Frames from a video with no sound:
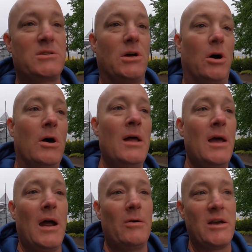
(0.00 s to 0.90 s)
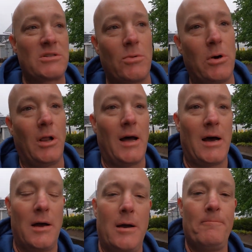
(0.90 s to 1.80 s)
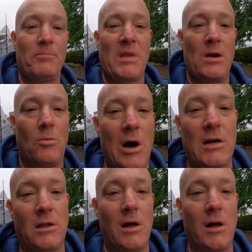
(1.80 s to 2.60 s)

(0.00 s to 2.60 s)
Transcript: So anyways, we'll walk